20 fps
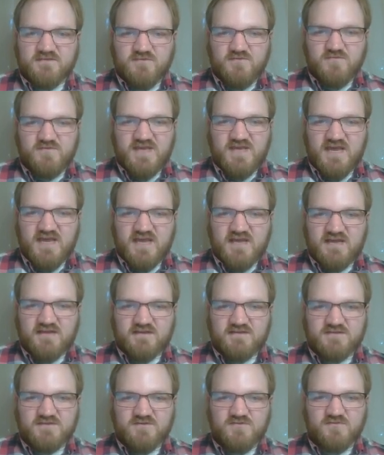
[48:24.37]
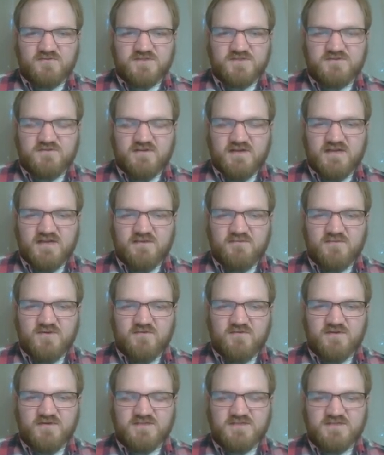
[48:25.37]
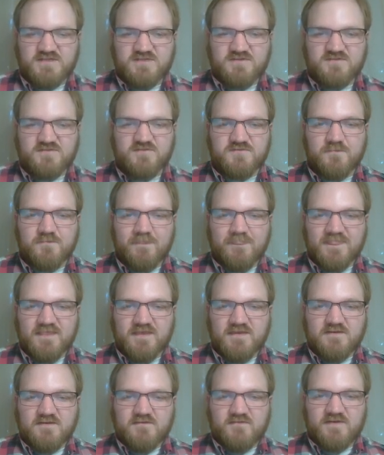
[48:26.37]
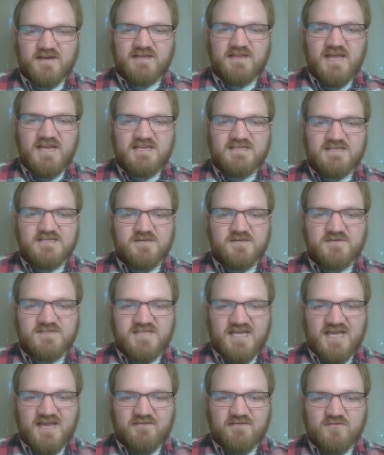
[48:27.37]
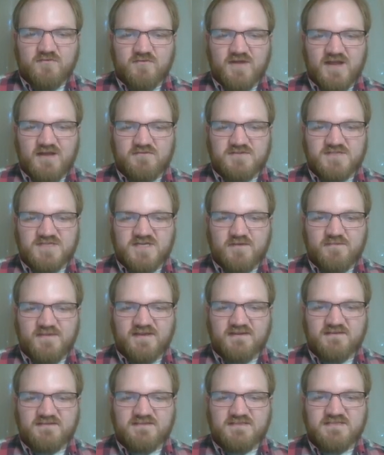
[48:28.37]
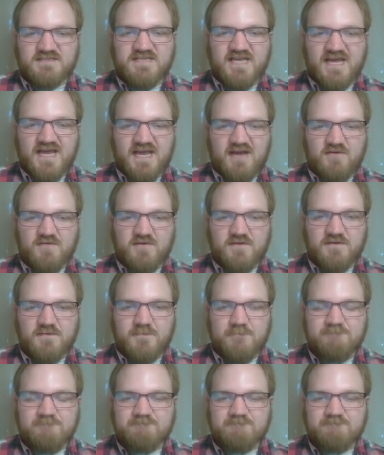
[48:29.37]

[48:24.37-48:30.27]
Oh yeah, cool. So I'm going to, what I'd like to do is have ground coming down.